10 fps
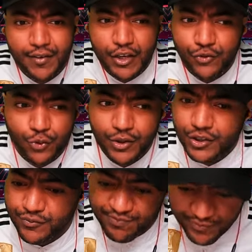Vini
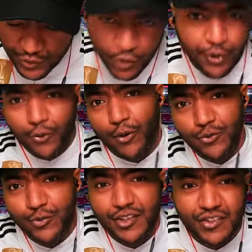Jr., Toni
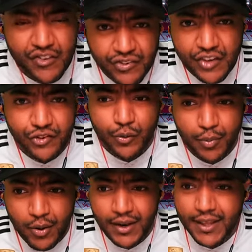Kroos was a sensational
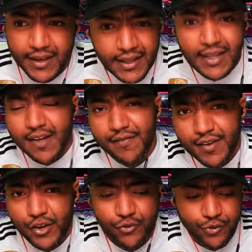ball in, and
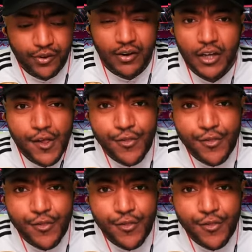Vini Jr.